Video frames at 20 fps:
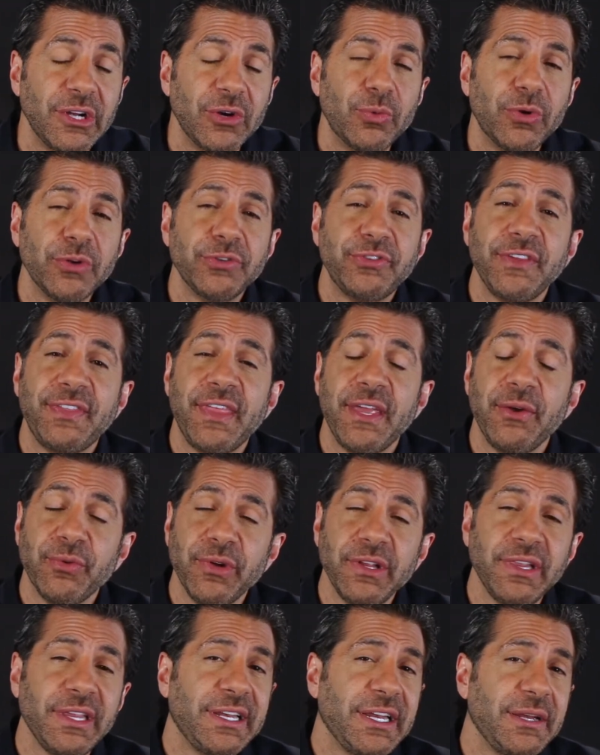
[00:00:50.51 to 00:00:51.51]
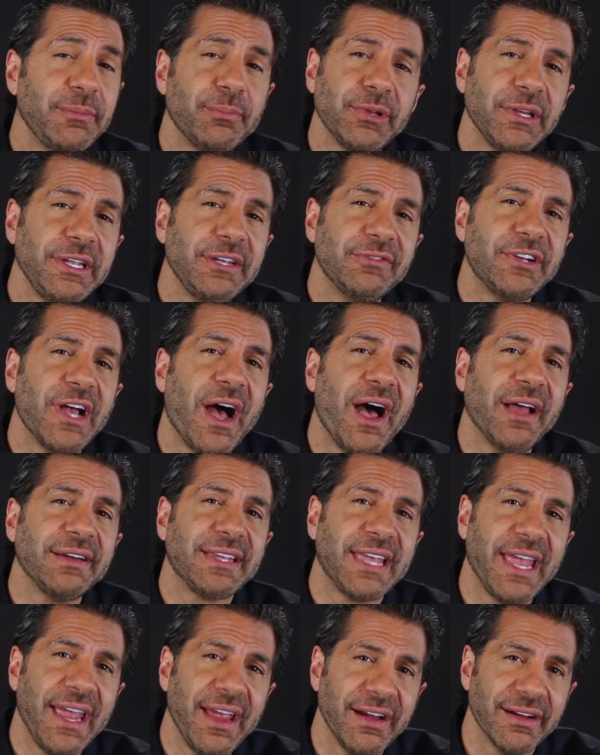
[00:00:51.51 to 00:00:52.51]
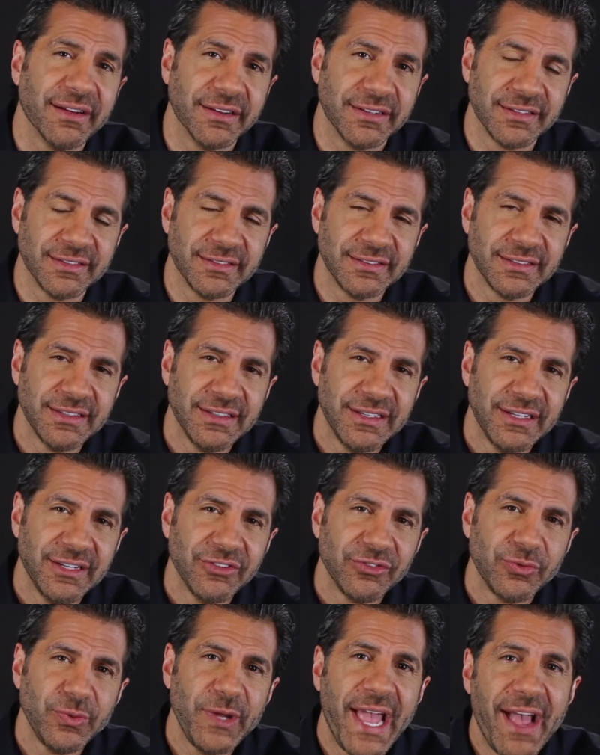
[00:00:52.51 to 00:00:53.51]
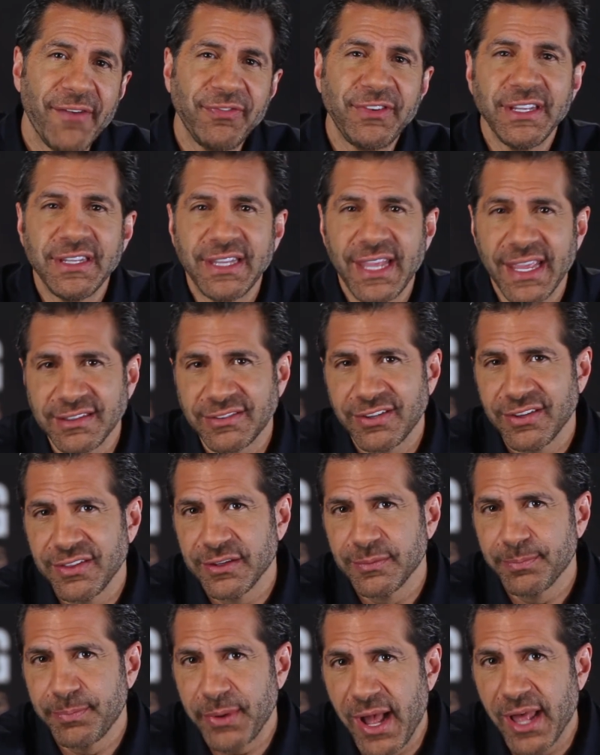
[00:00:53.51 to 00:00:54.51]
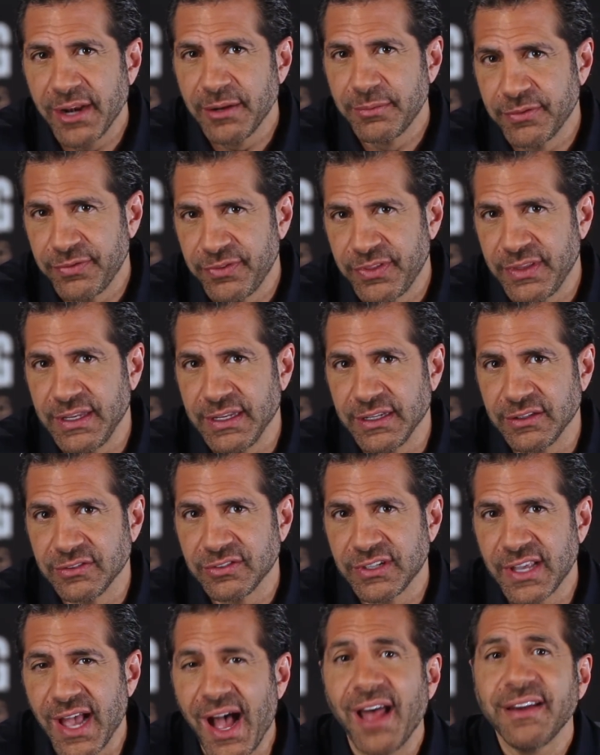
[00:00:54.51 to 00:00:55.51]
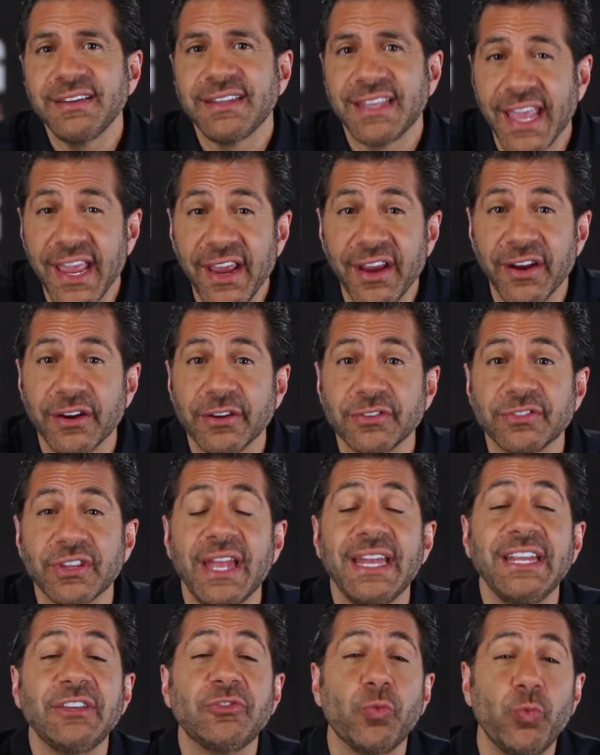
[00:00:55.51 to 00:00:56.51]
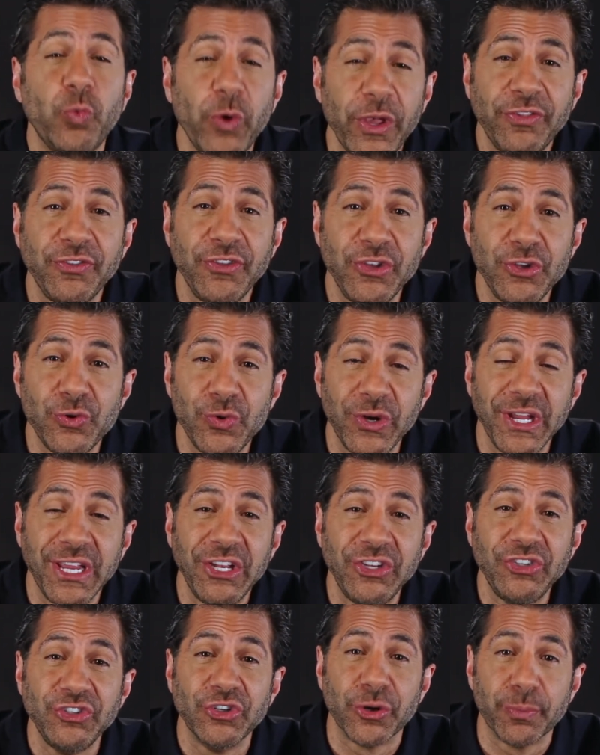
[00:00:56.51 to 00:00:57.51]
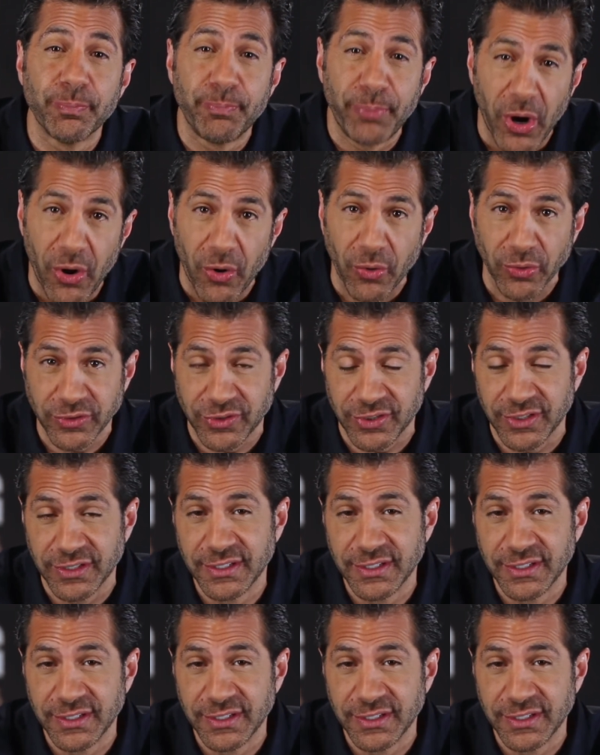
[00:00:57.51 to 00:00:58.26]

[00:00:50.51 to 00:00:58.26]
was that they really didn't believe God cared. So we have to get to the bottom of things. God cares, and He's with you in your boat.